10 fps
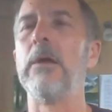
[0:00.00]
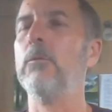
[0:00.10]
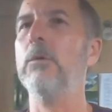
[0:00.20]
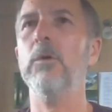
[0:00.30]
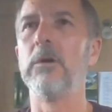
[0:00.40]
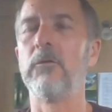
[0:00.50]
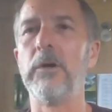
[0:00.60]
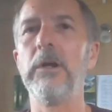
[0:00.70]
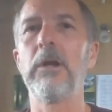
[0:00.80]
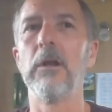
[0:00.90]
we work
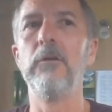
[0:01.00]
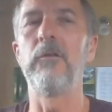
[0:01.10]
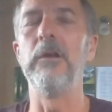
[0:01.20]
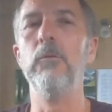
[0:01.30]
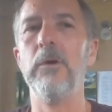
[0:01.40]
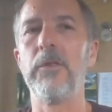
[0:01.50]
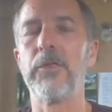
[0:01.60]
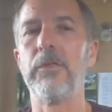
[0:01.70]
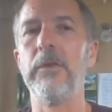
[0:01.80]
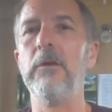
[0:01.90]
very closely with
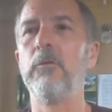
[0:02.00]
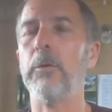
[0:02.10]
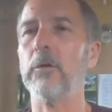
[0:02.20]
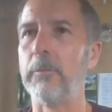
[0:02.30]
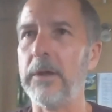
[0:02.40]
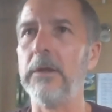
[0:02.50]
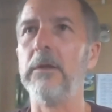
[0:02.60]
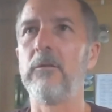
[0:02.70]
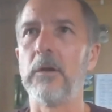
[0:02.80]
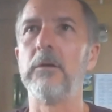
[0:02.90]
the Sports Betting
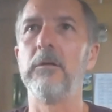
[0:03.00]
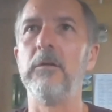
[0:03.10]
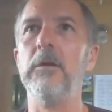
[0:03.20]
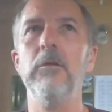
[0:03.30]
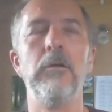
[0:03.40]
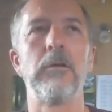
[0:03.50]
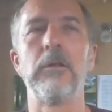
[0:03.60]
Integrity Unit,